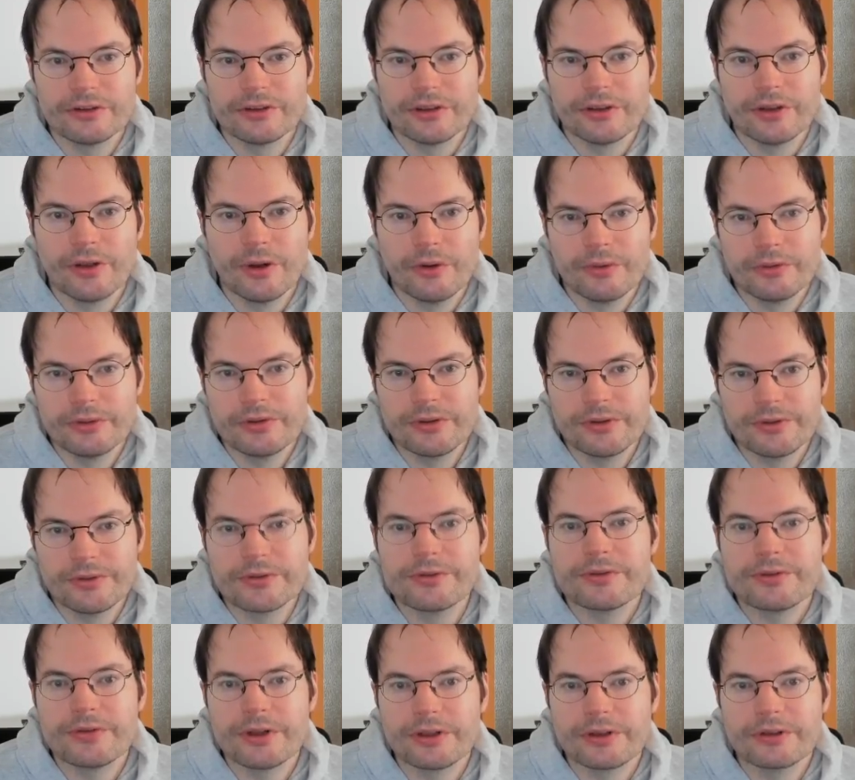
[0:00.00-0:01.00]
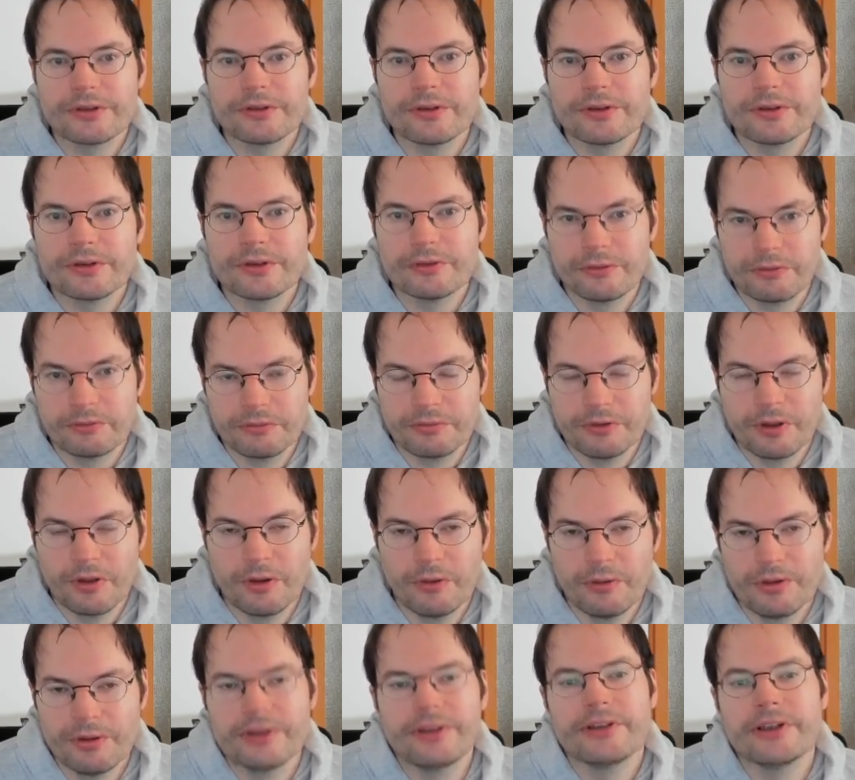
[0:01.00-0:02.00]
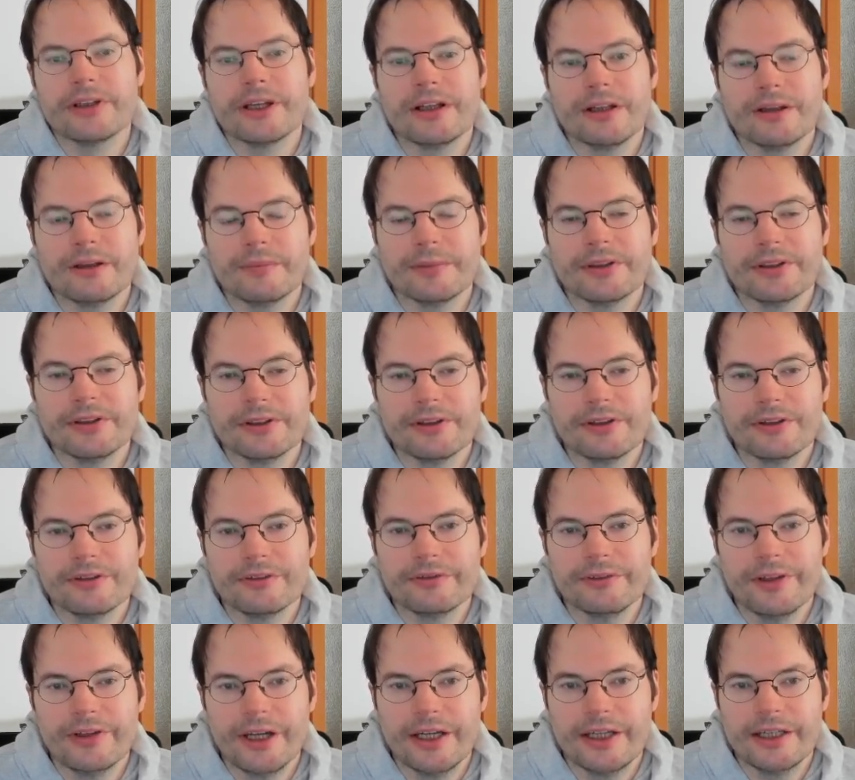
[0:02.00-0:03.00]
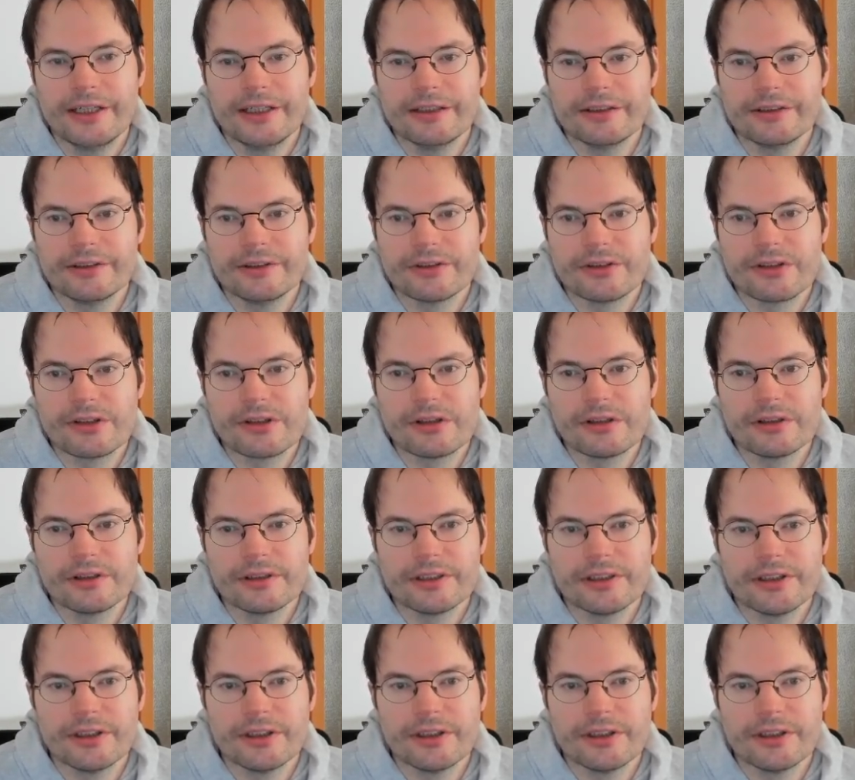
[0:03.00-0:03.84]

node constructor to hold an element of A additionally.